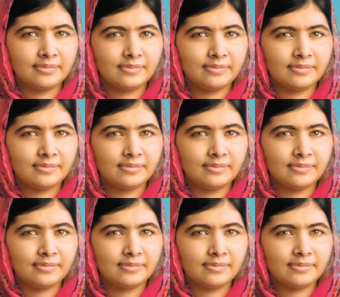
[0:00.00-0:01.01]

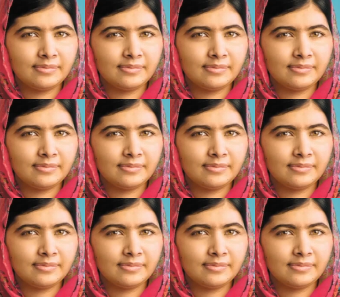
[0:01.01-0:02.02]

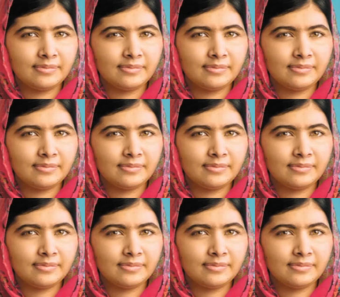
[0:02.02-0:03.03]

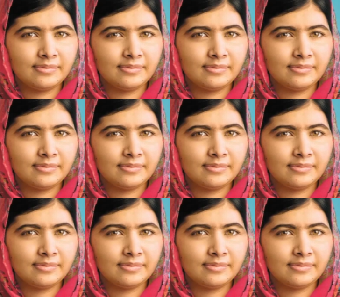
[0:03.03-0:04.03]

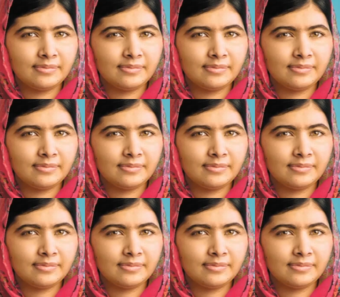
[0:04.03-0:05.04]

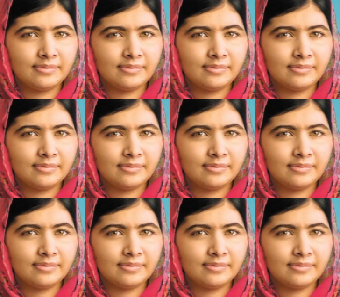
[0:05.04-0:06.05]

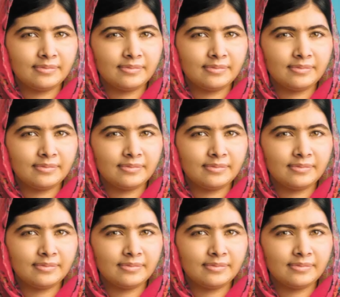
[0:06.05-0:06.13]
[no speech]